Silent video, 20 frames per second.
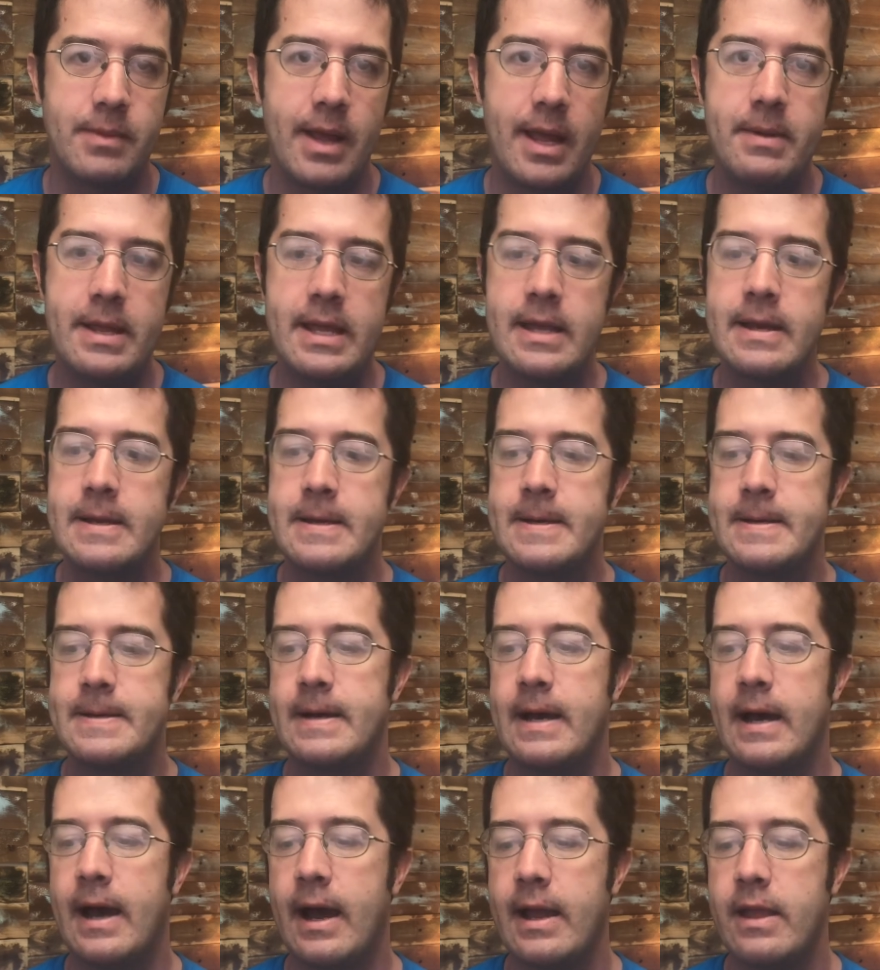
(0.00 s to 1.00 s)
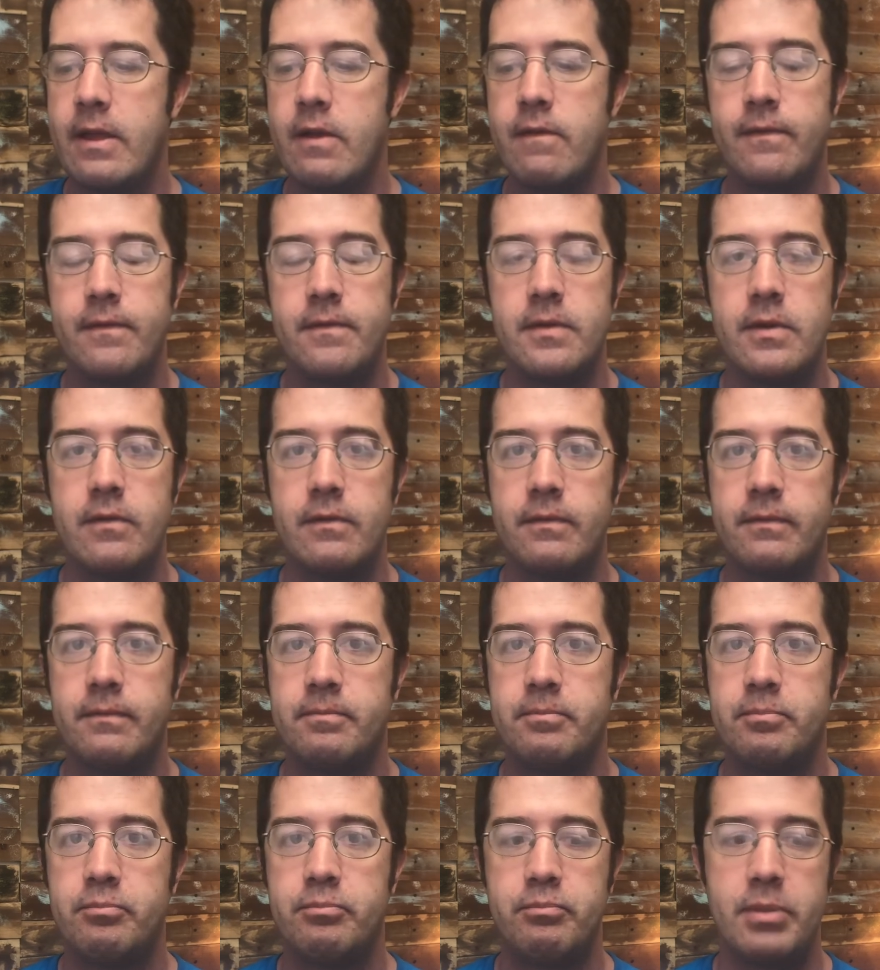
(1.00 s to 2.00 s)
Maybe
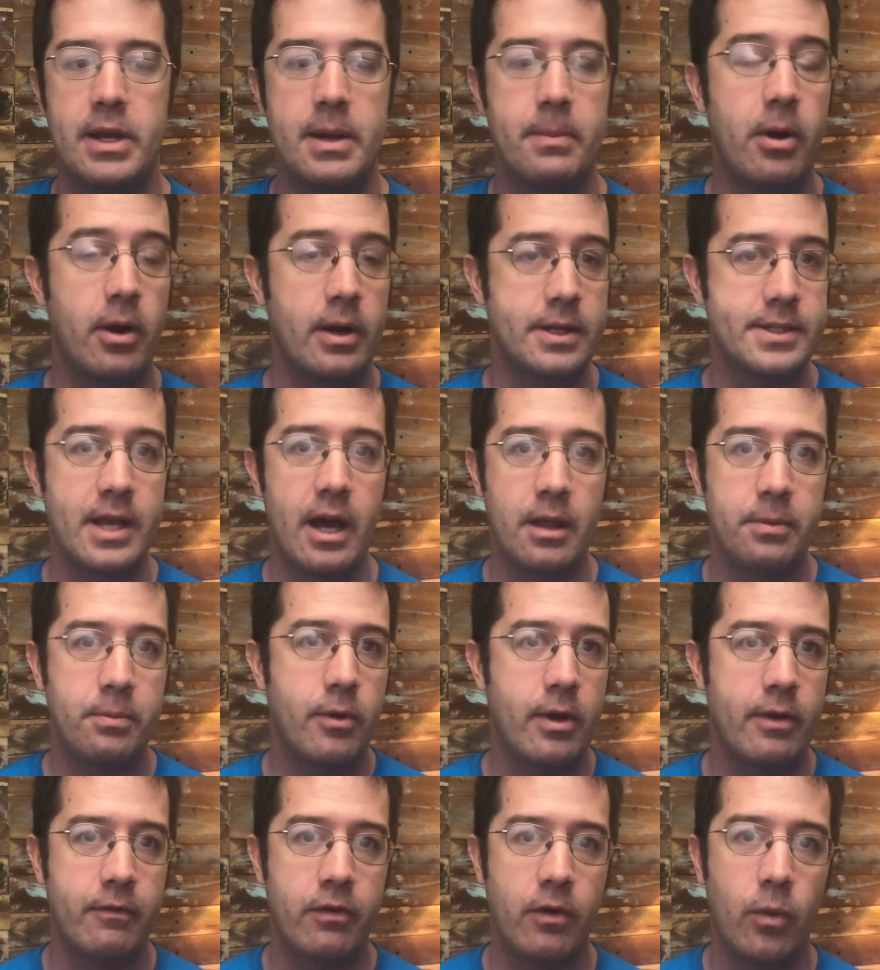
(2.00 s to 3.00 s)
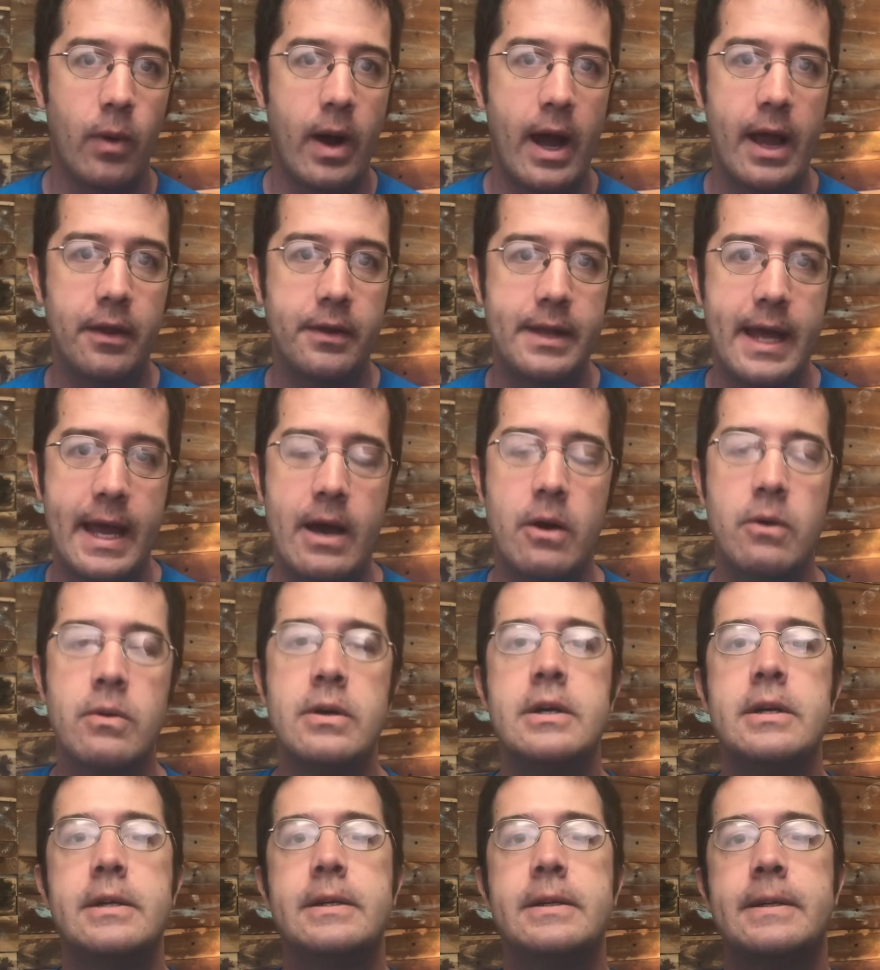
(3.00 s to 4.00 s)
you've been a part of South Point for a while now,
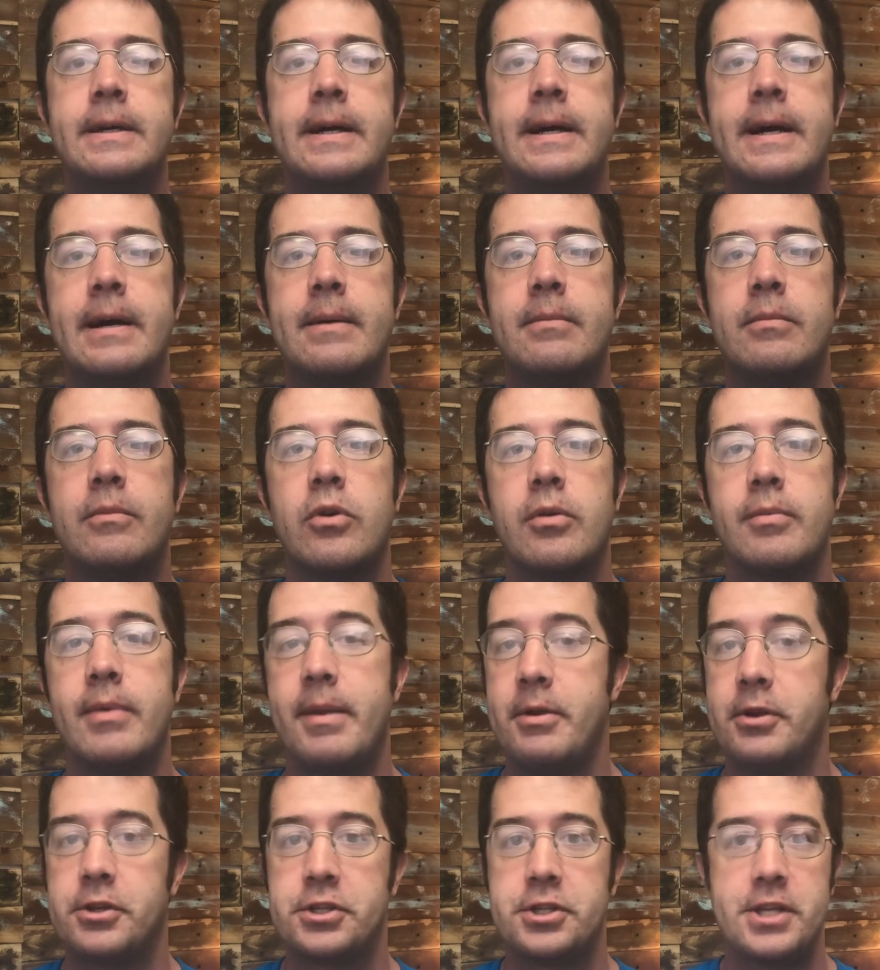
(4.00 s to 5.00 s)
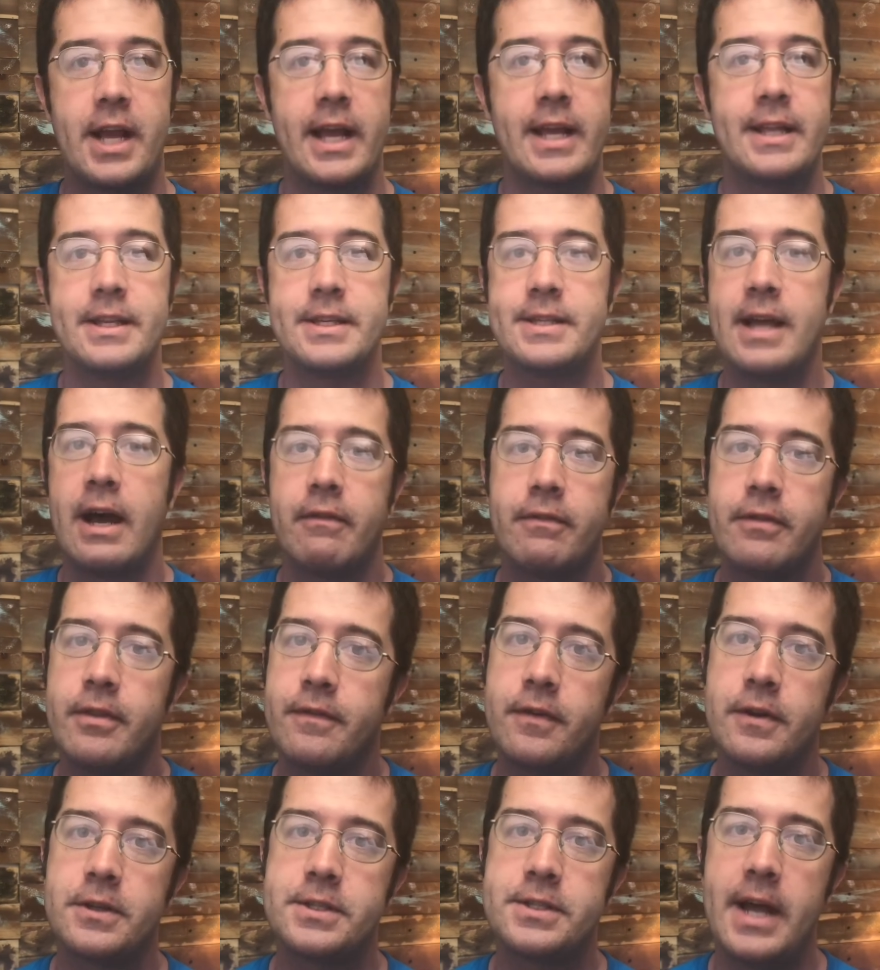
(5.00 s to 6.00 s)
or maybe you're just checking this out for the
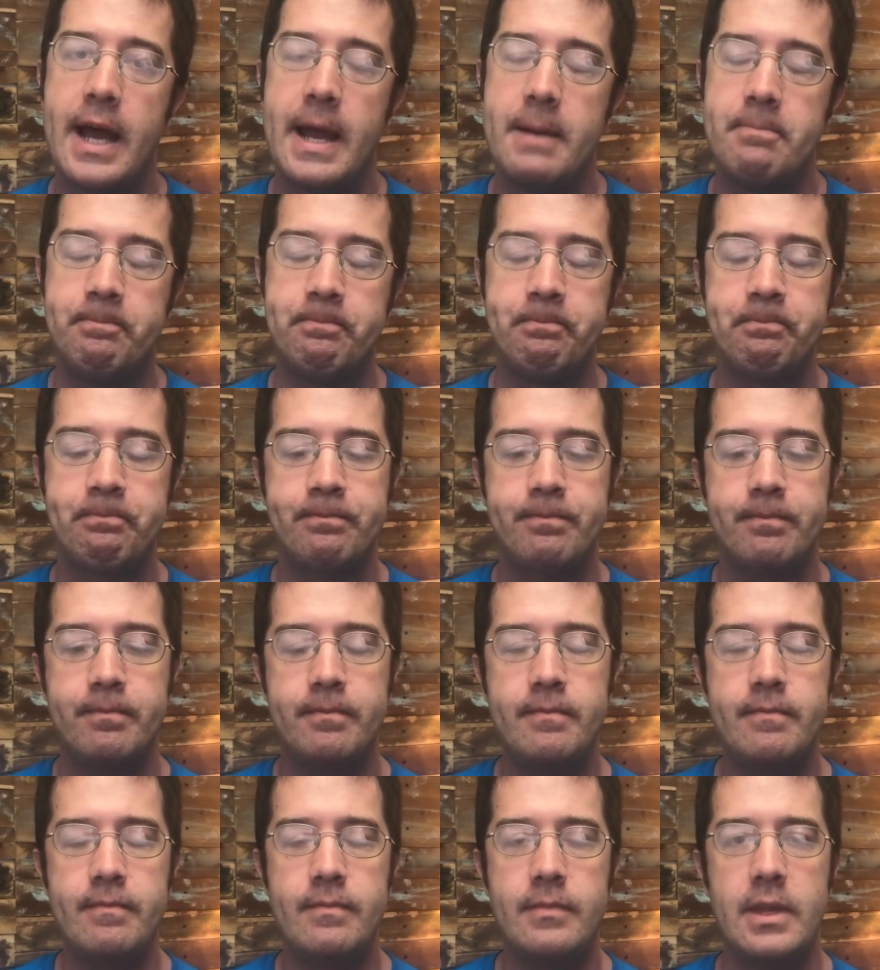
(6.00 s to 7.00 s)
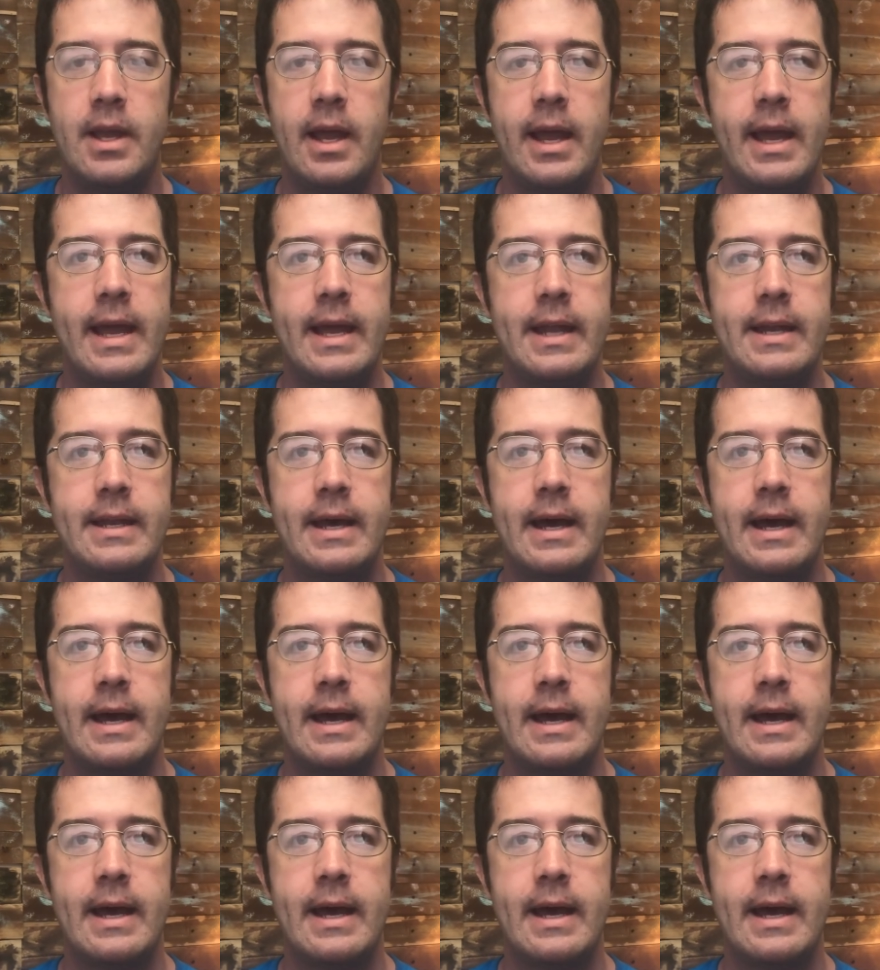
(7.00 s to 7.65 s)
first time, and